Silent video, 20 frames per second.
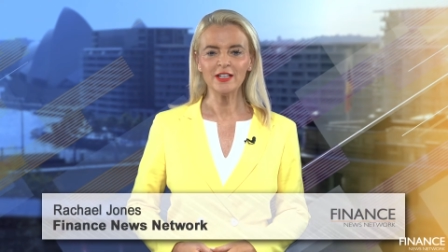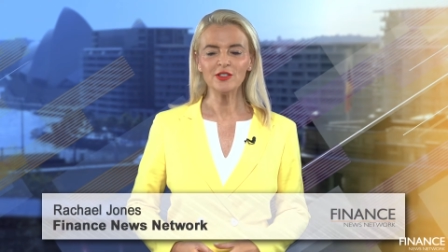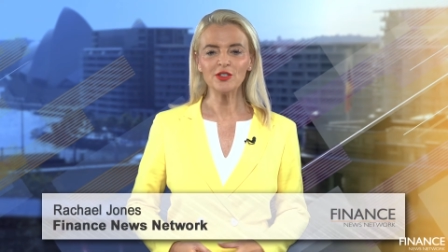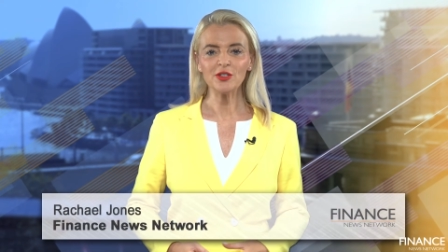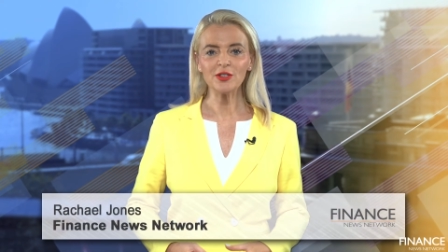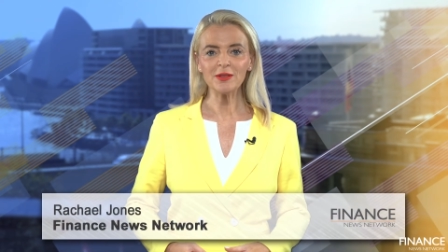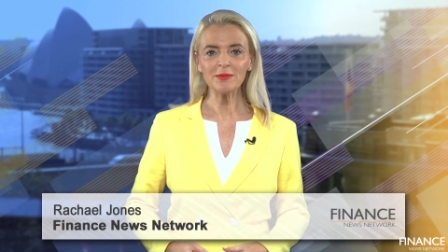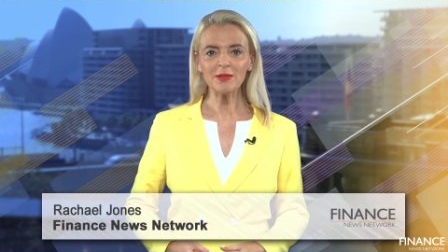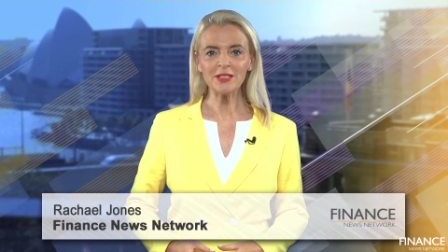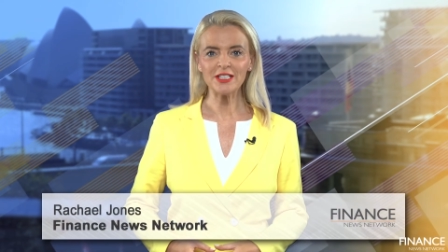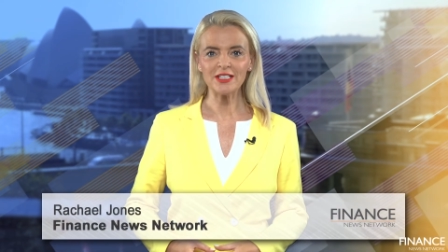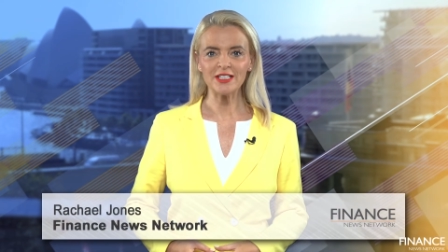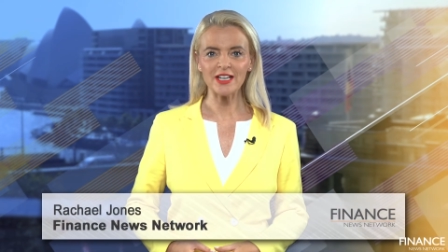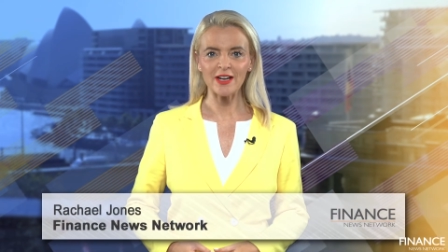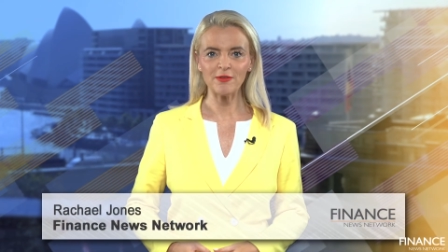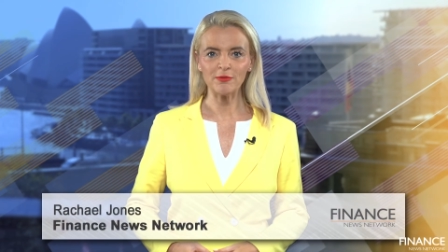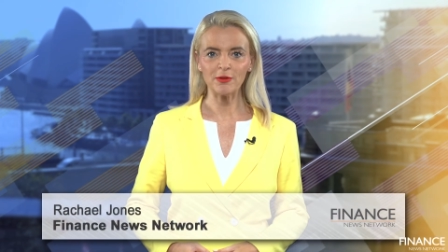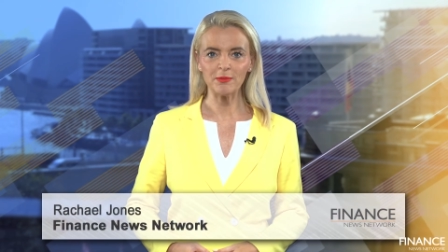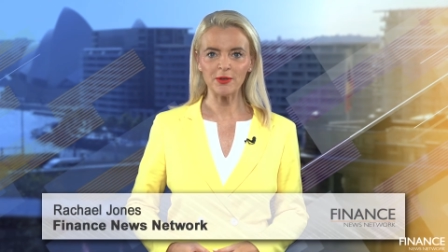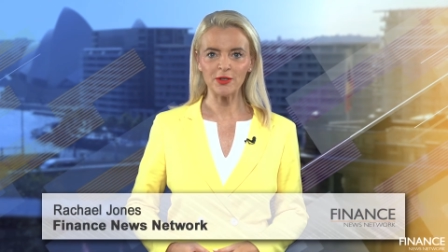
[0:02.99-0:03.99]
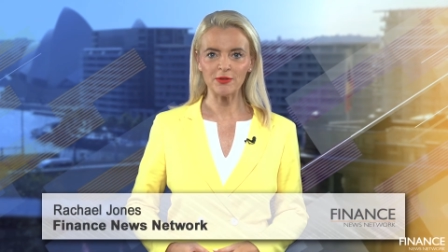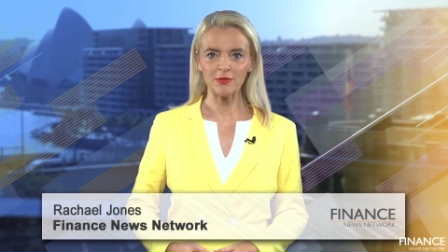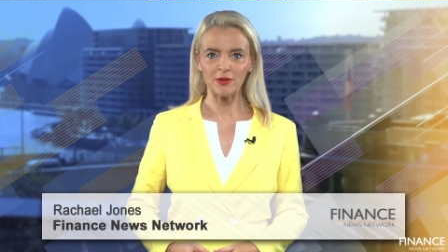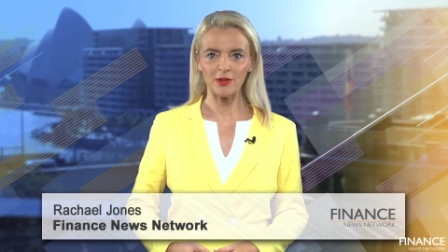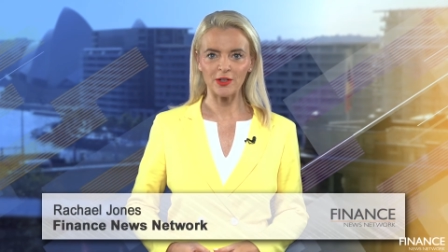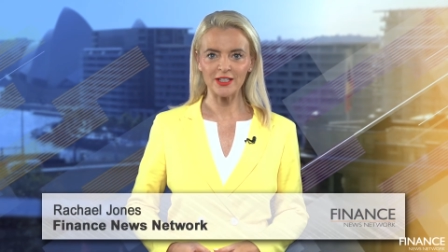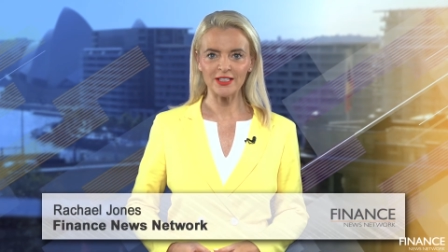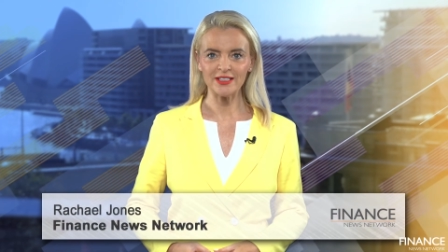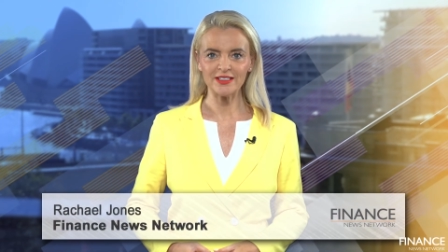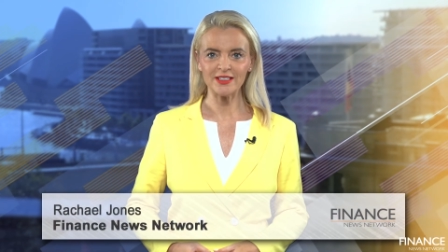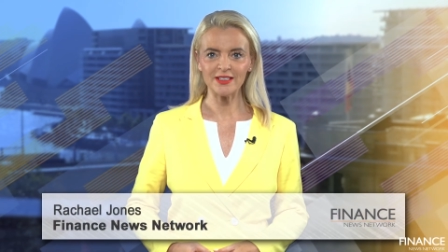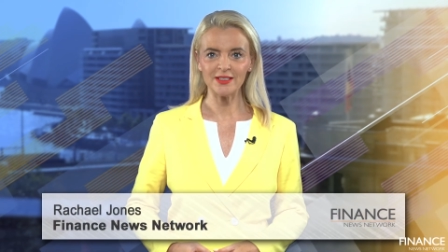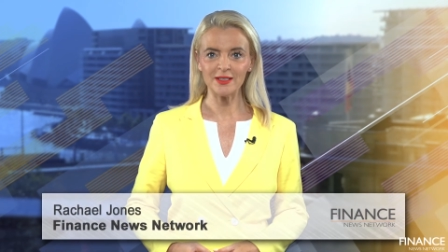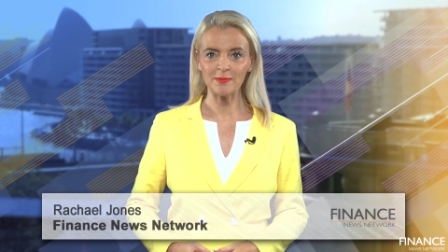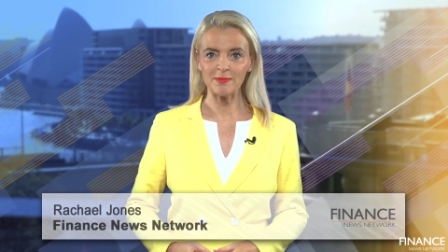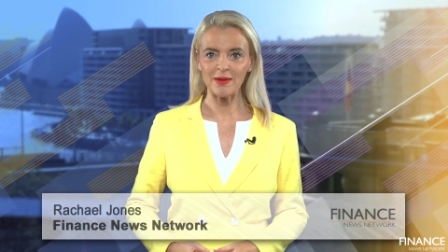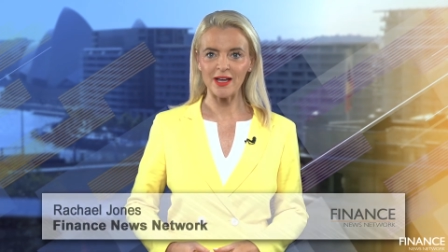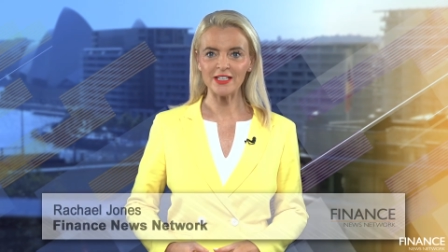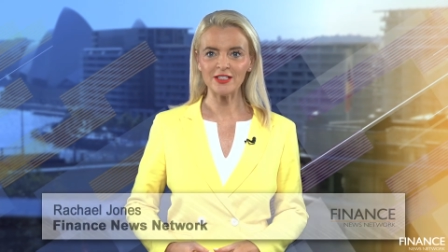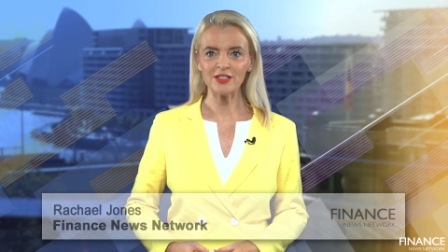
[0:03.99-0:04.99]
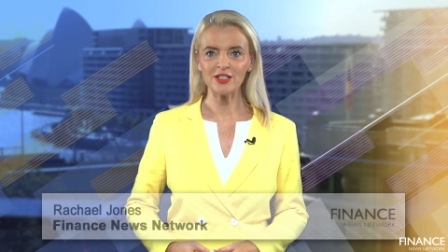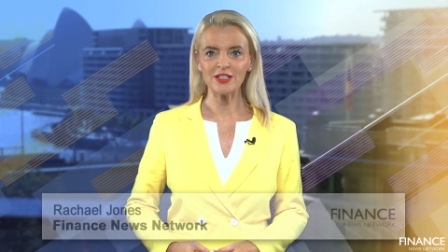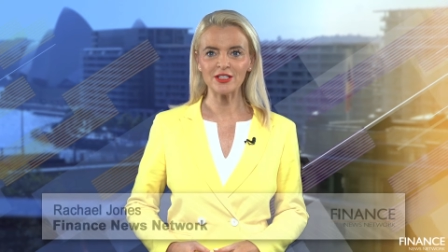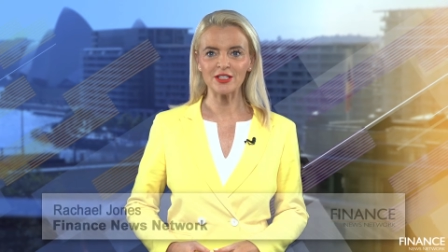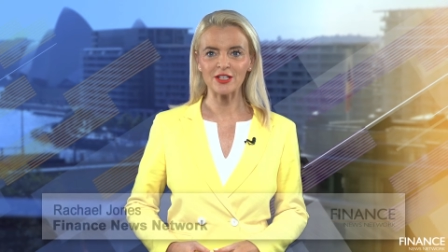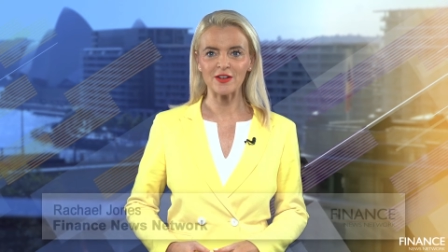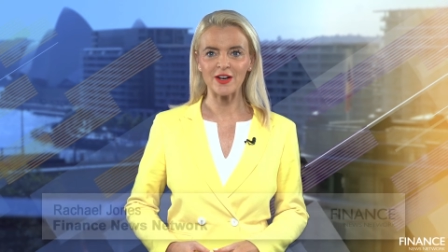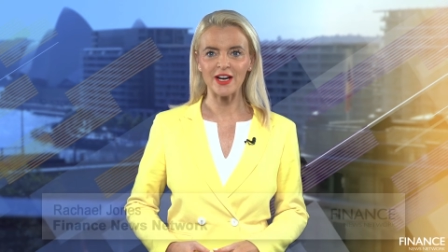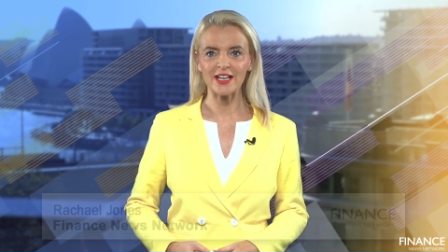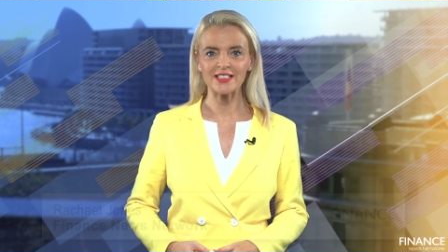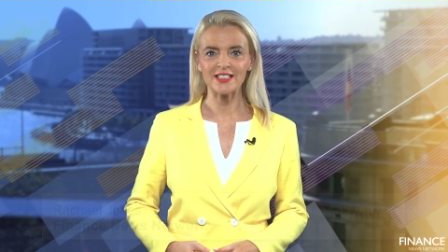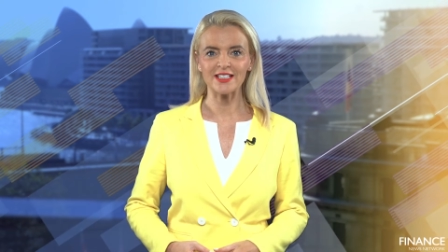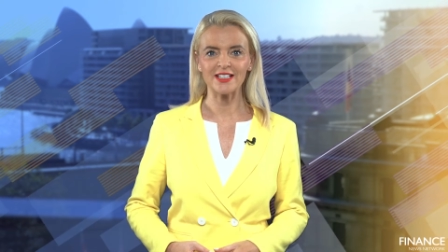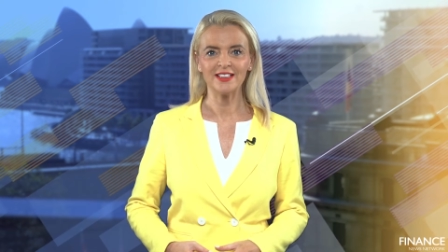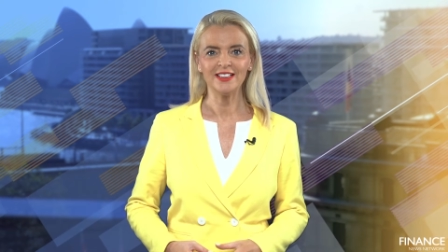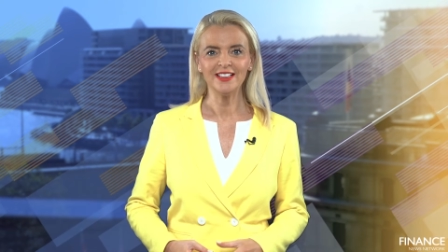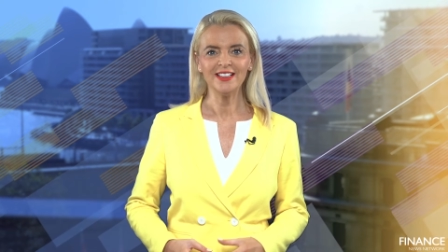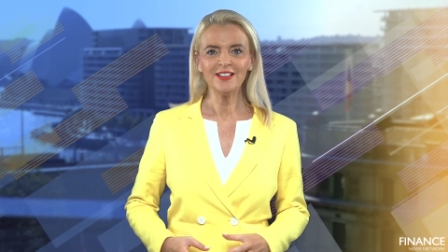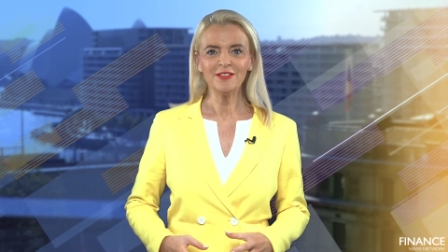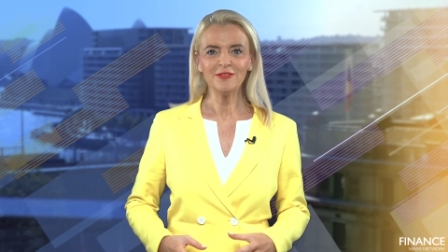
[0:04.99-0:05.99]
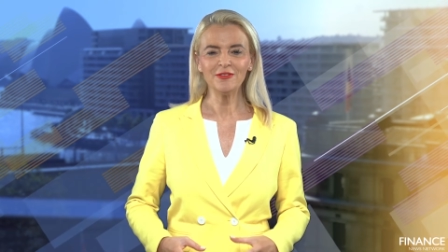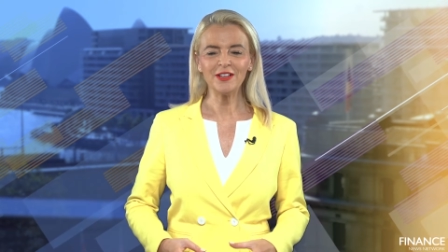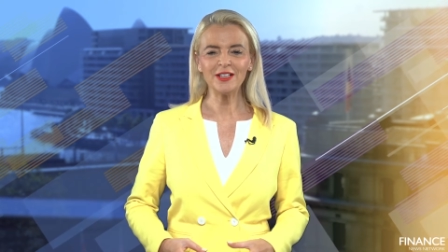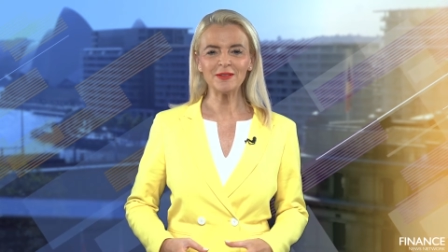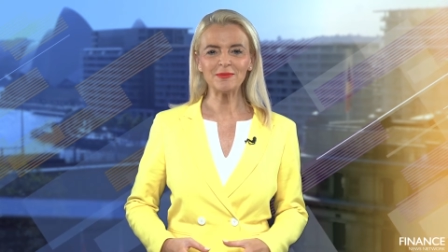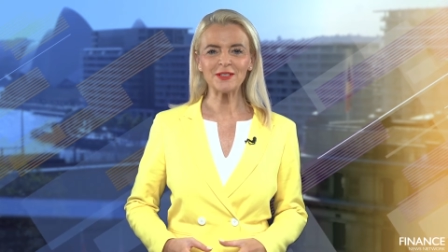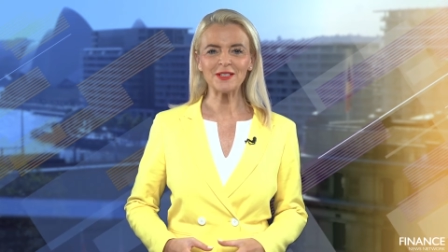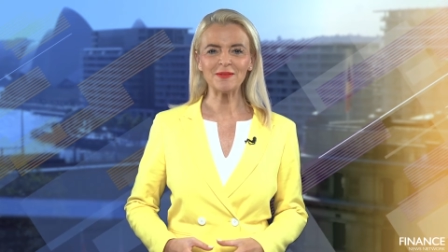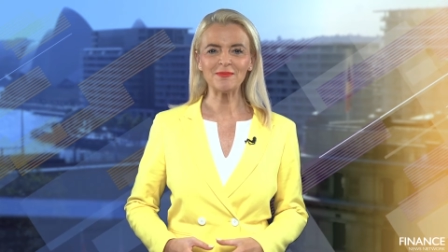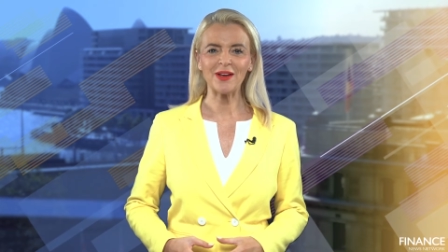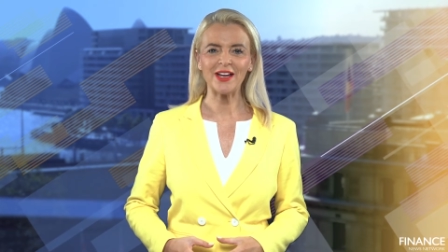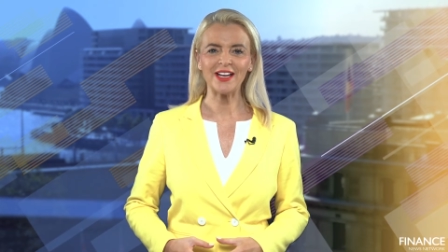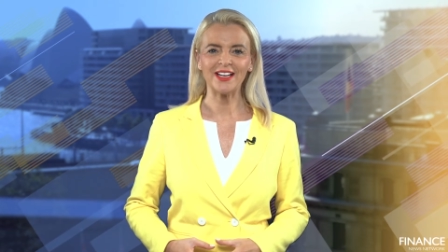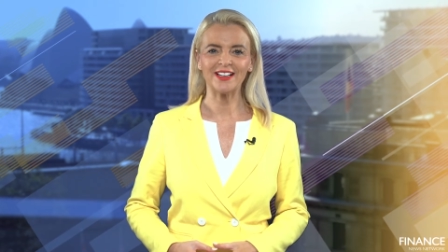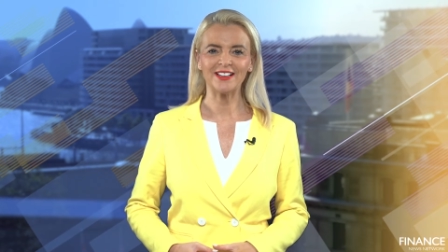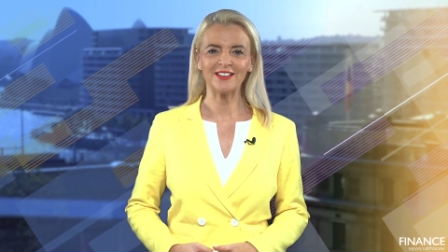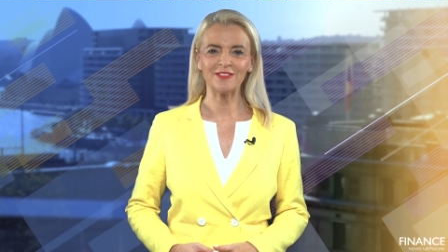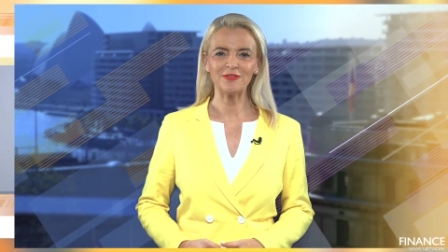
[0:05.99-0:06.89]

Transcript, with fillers: Joining me today from Novonix is Managing Director Philip St Baker.